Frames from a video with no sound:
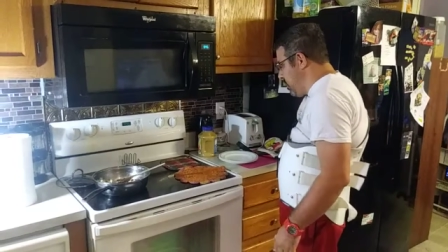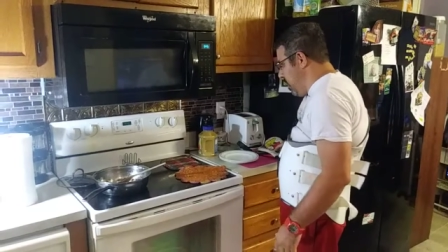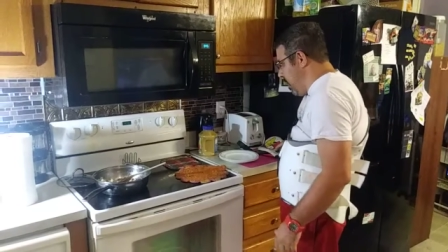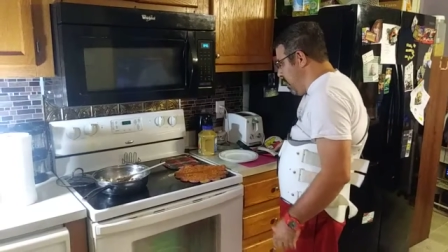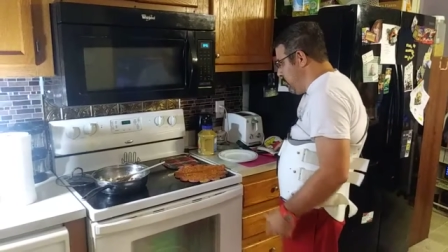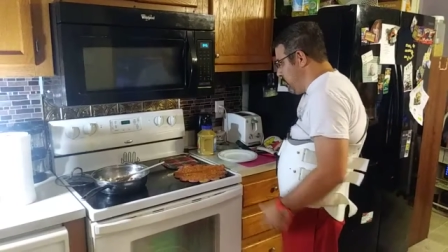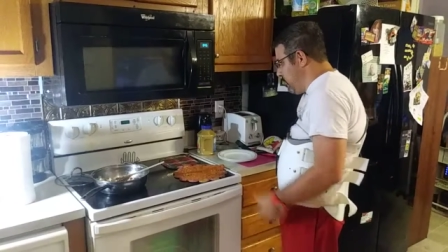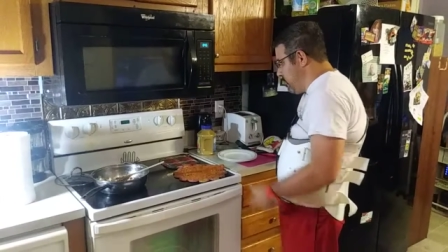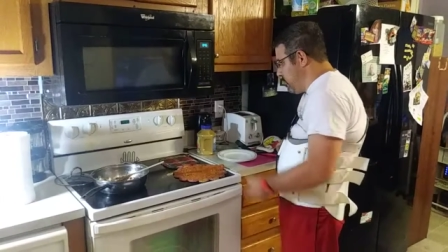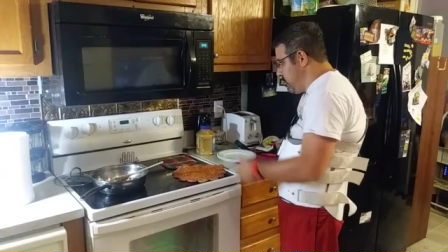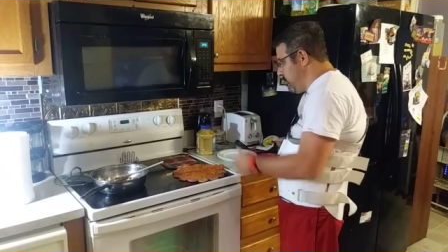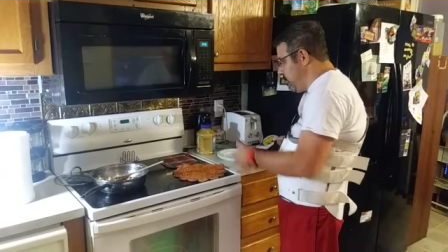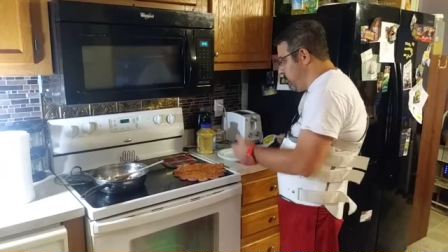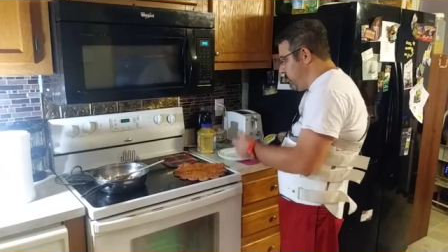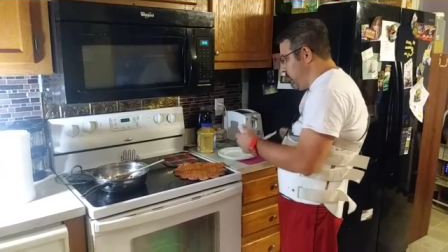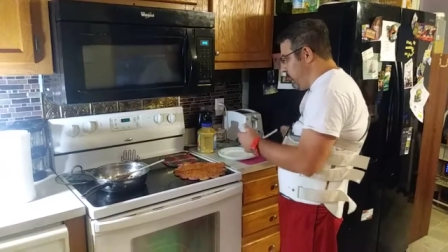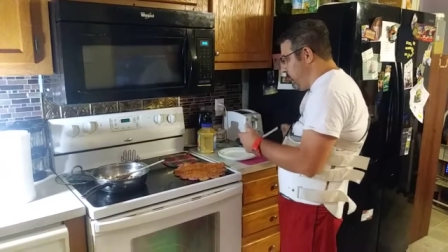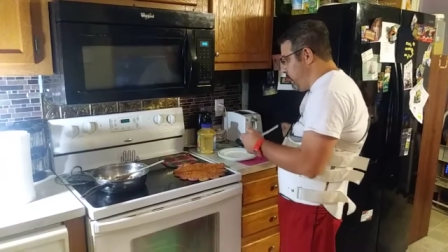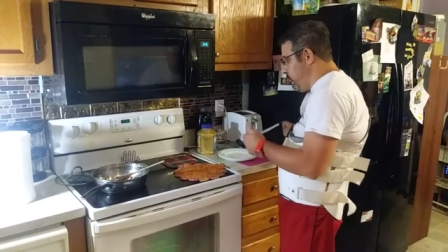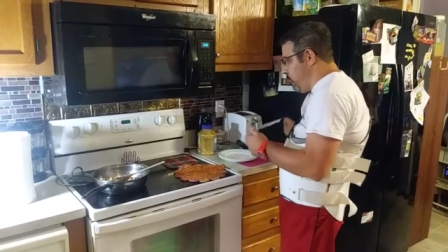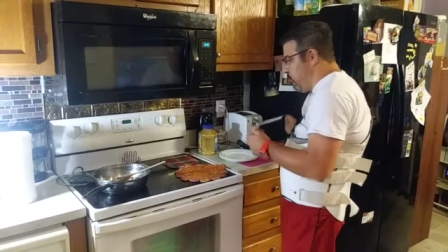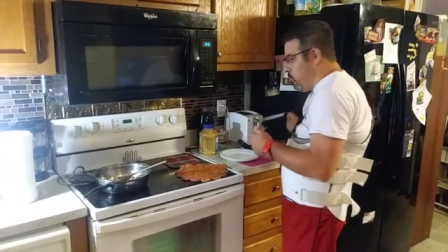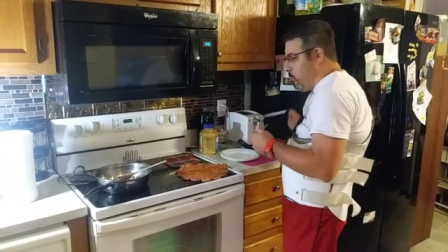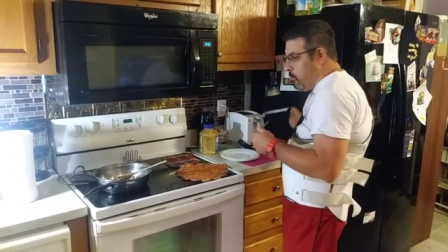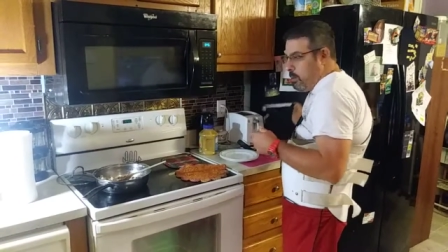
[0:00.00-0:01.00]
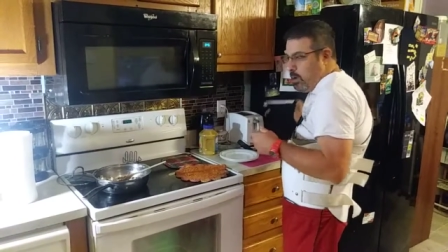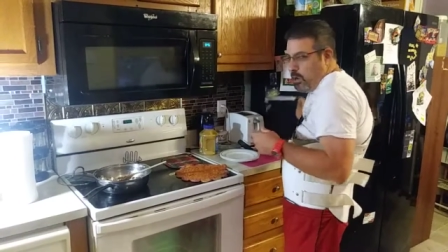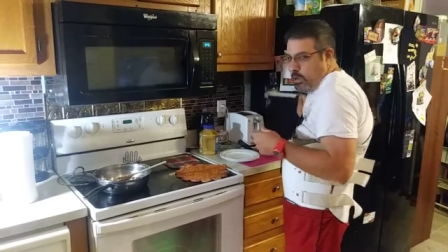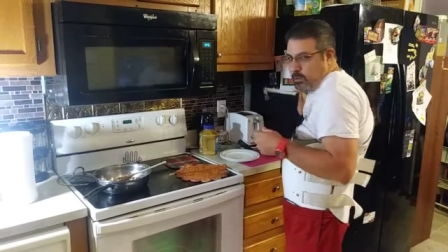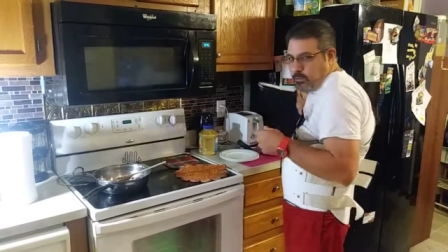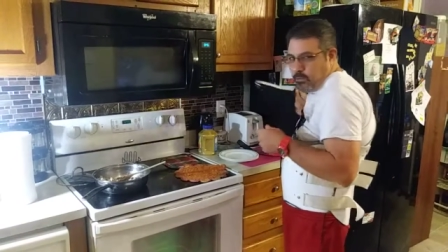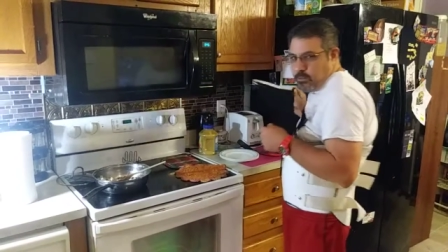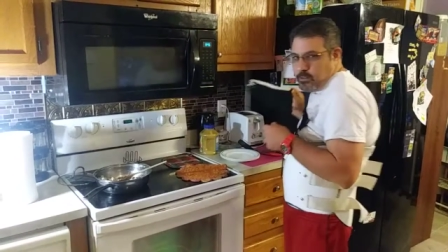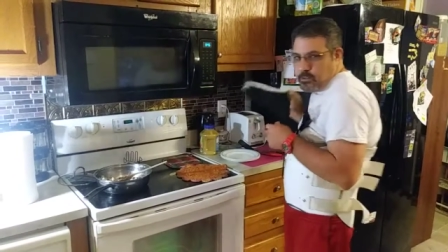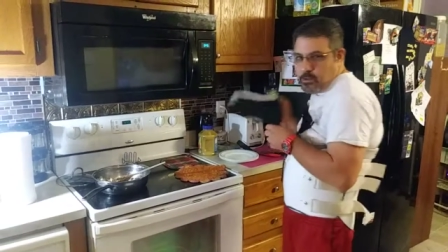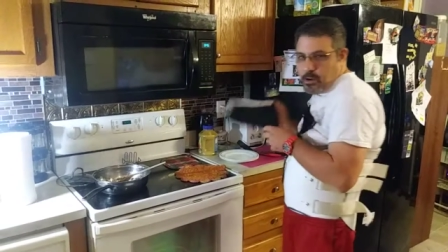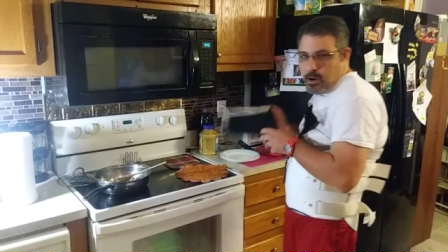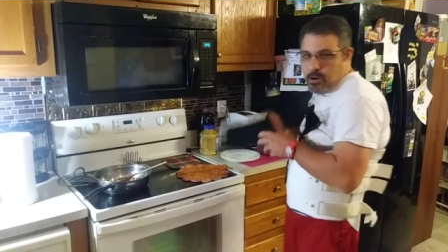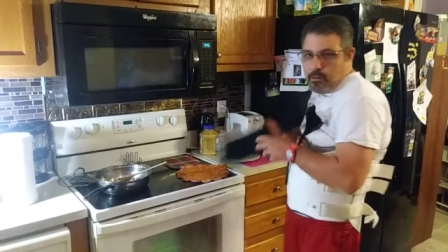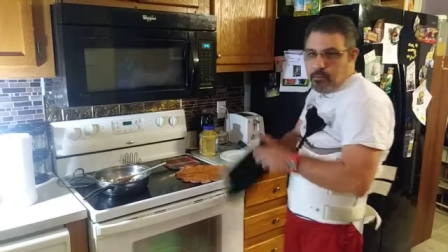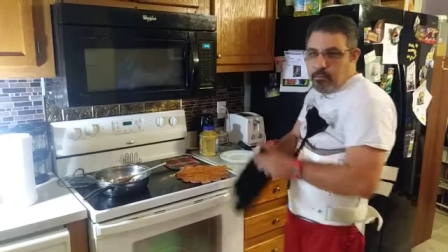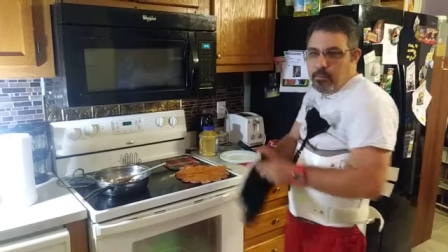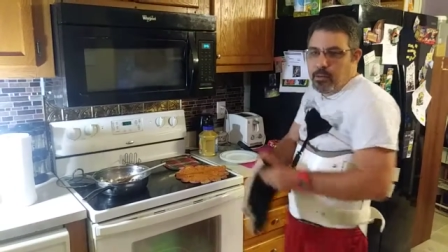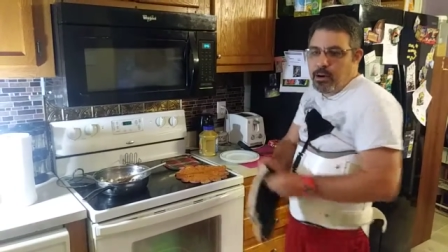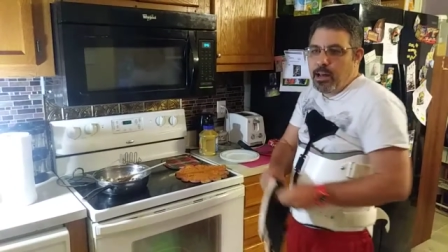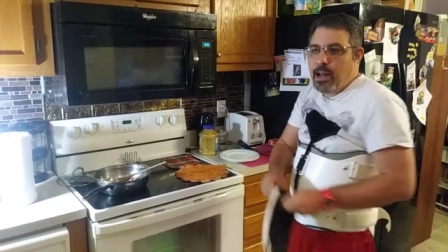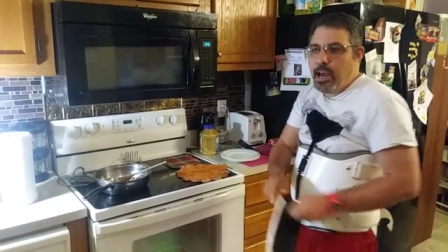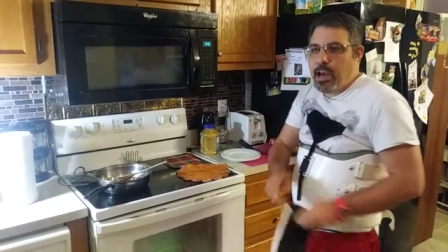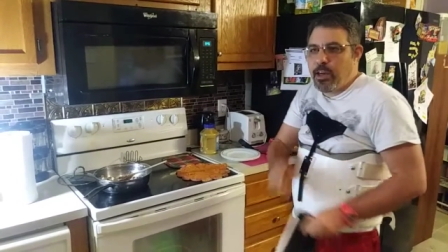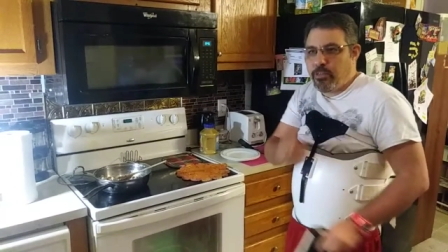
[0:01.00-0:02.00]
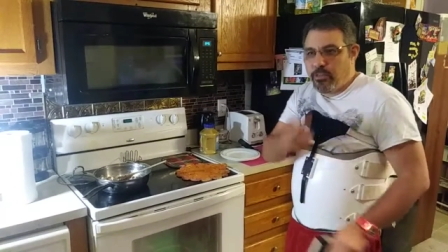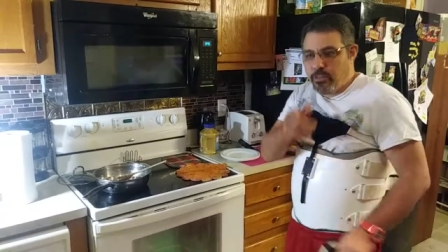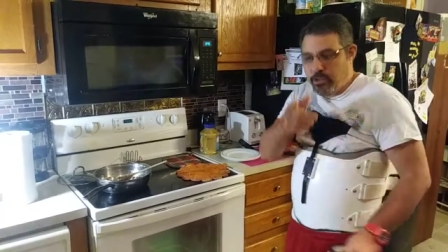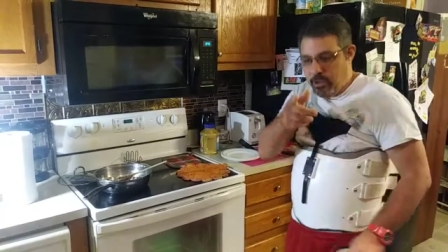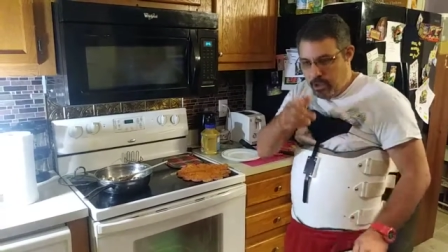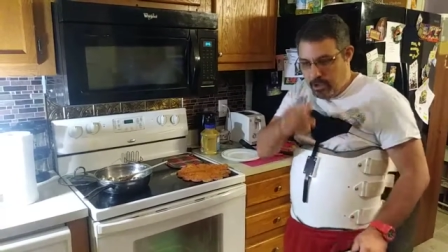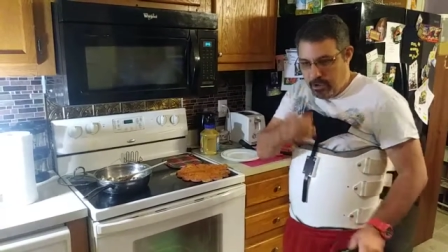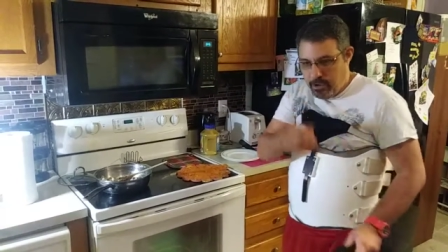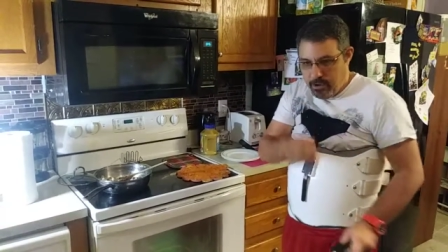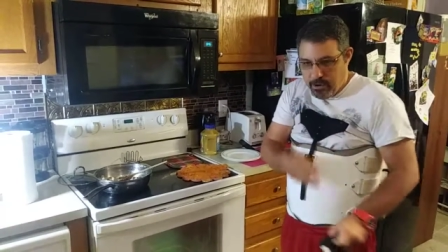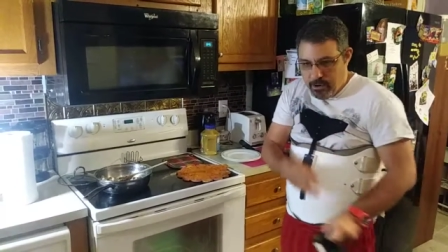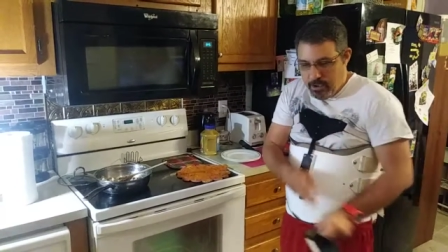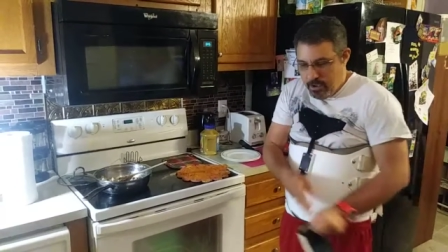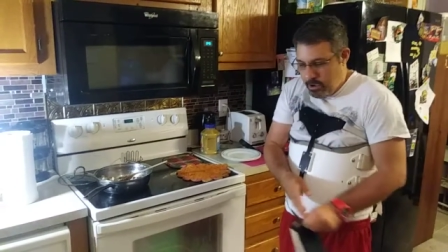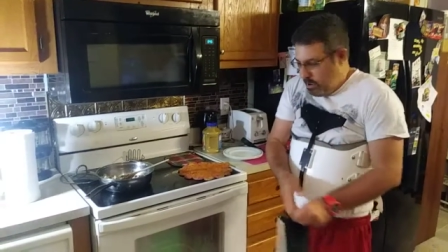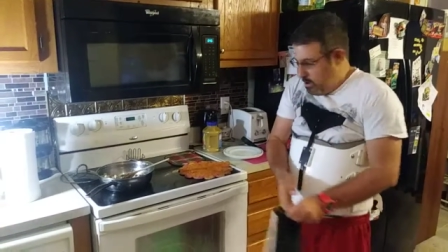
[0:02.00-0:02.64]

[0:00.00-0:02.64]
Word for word: Timer is only four minutes and something, but I think